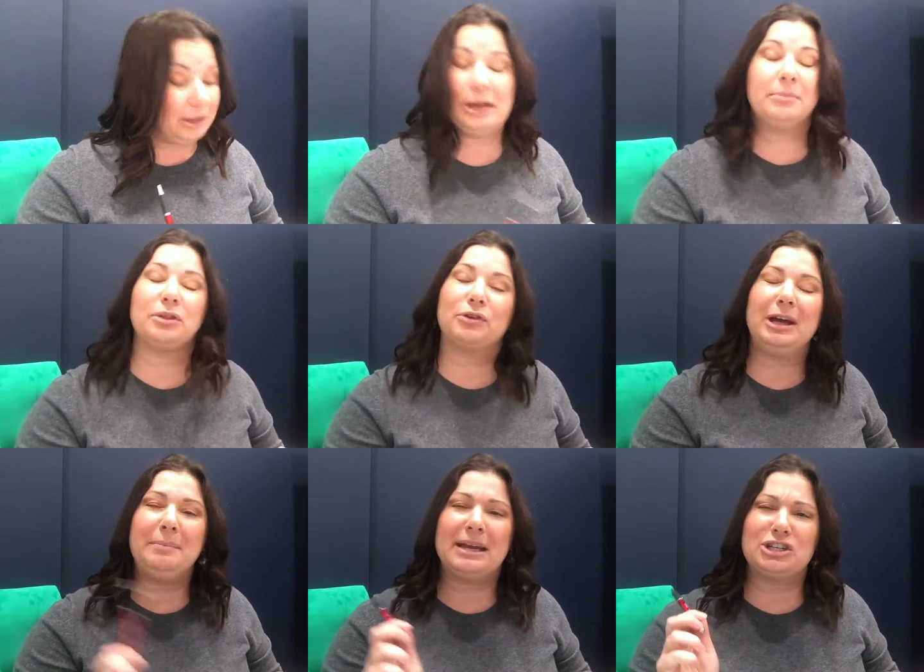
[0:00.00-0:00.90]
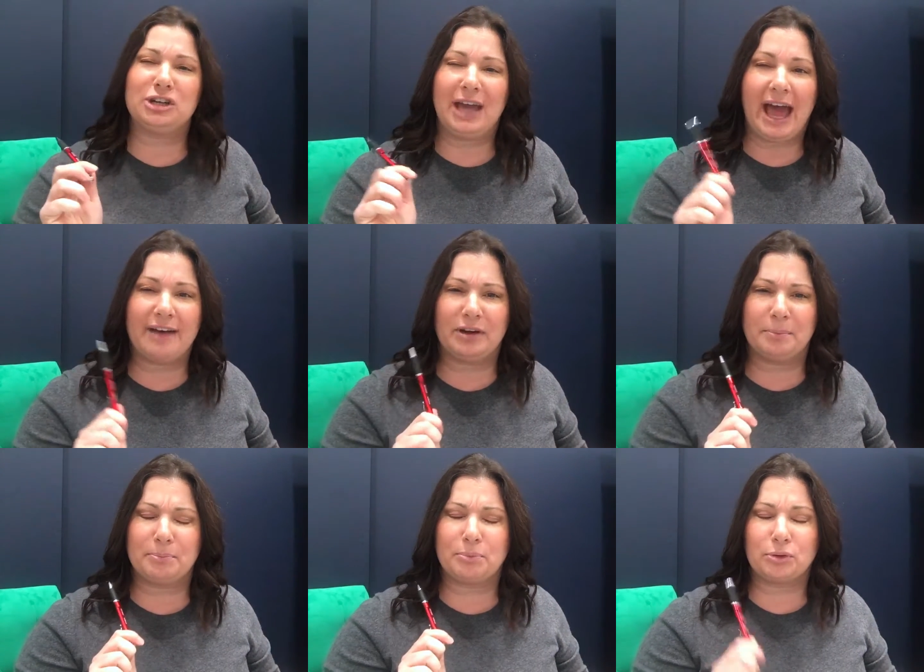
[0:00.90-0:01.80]
Number 3, make sure you have
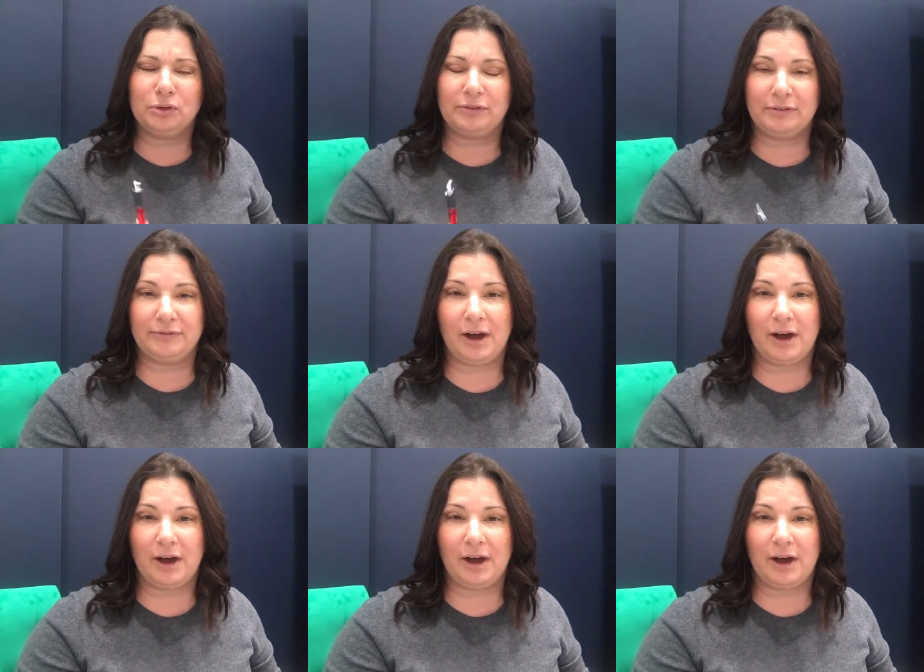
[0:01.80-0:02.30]
a proof of